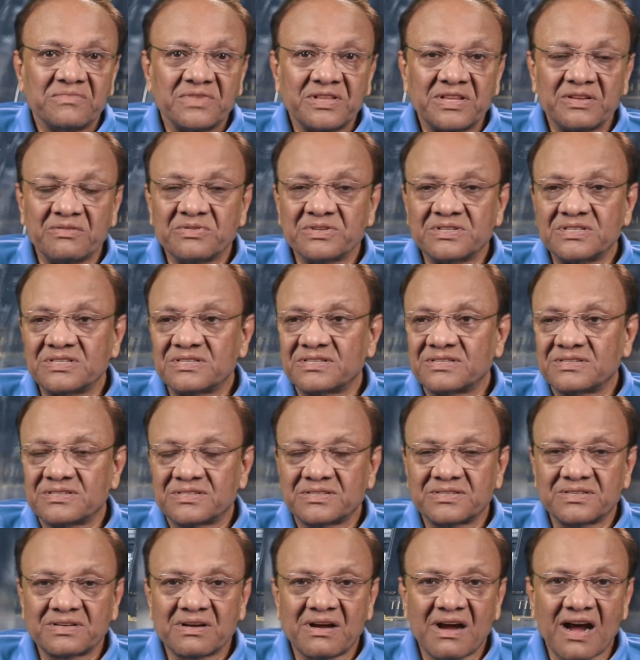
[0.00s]
There
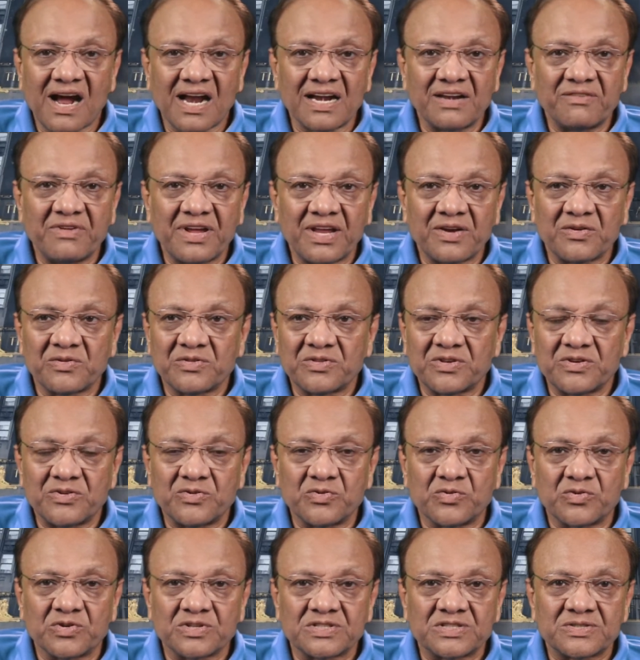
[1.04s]
was hardware on the
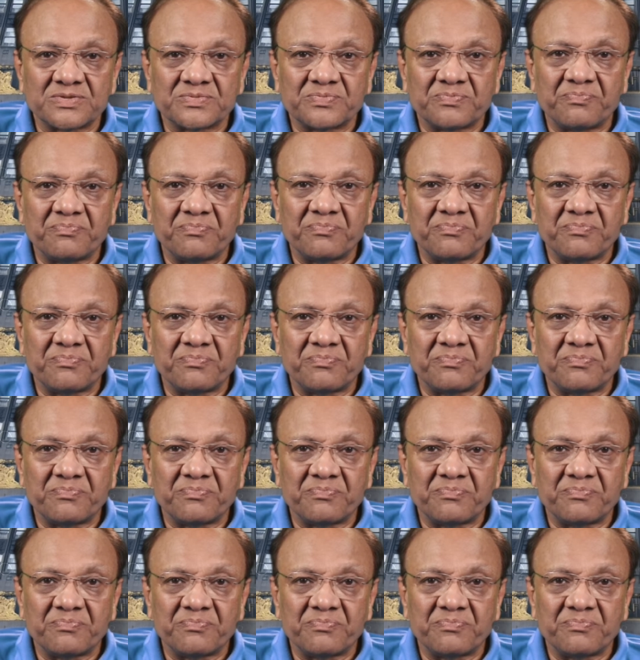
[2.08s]
doors